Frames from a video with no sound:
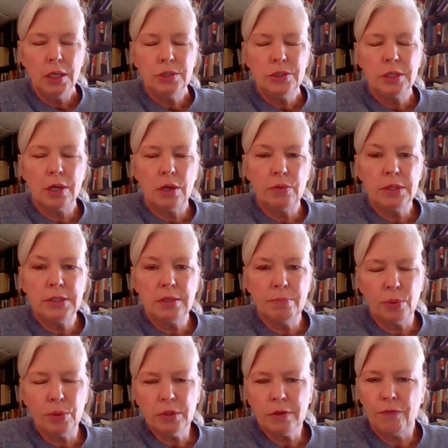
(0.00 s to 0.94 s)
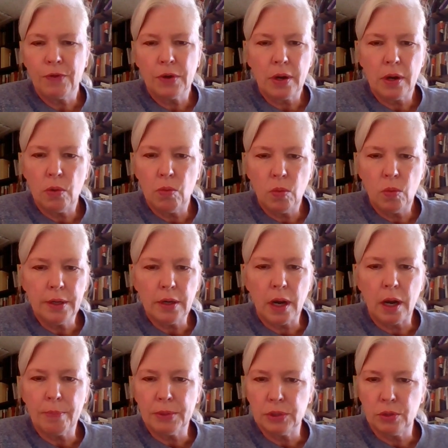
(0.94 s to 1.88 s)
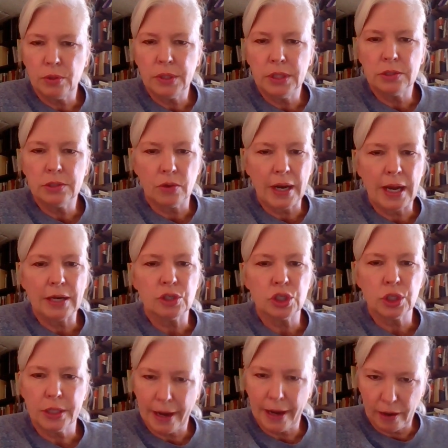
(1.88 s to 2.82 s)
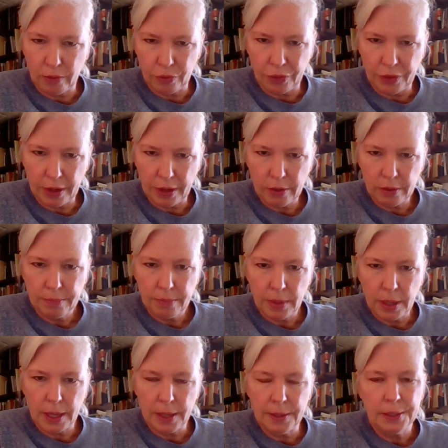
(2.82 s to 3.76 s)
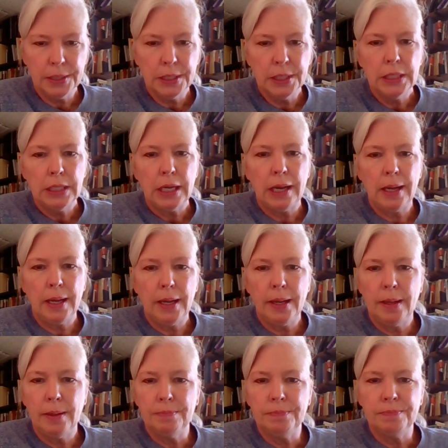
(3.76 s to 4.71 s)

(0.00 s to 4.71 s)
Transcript: So it's important to figure out what opportunities are actually out there, right? What